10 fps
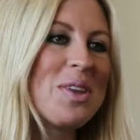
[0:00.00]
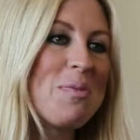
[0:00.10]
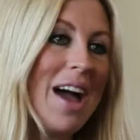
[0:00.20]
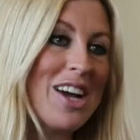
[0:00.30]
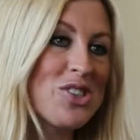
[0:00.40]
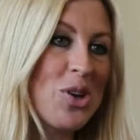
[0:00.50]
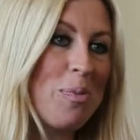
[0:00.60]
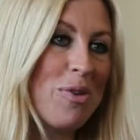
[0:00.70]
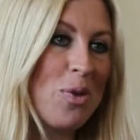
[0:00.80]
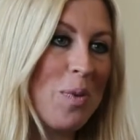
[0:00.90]
With the
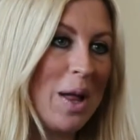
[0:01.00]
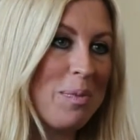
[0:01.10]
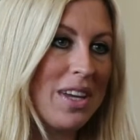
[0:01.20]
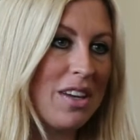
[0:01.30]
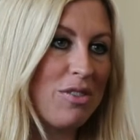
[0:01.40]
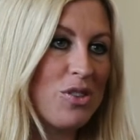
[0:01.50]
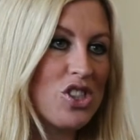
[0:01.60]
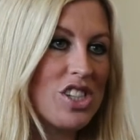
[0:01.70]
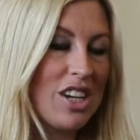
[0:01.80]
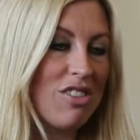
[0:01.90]
backdrop of the Wellbeing of
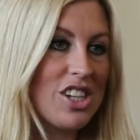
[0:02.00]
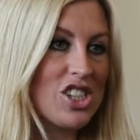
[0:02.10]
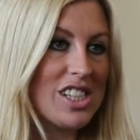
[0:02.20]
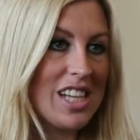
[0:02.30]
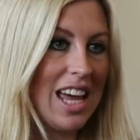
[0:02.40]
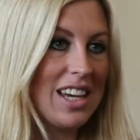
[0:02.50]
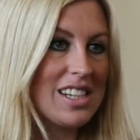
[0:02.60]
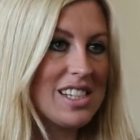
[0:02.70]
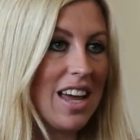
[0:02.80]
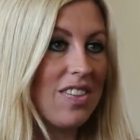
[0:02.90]
Future Generations
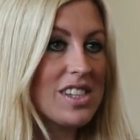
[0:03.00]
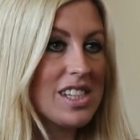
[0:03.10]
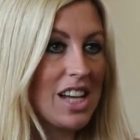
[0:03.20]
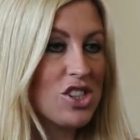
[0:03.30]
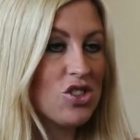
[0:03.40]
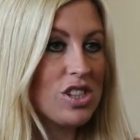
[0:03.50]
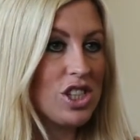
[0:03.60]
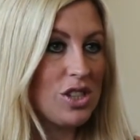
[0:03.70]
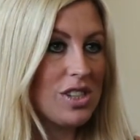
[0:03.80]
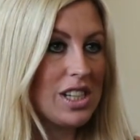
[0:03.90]
Act and the statutory
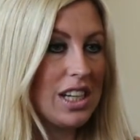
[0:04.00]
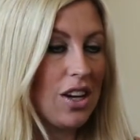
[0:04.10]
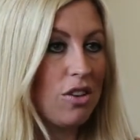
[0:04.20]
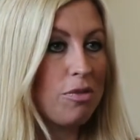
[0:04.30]
duty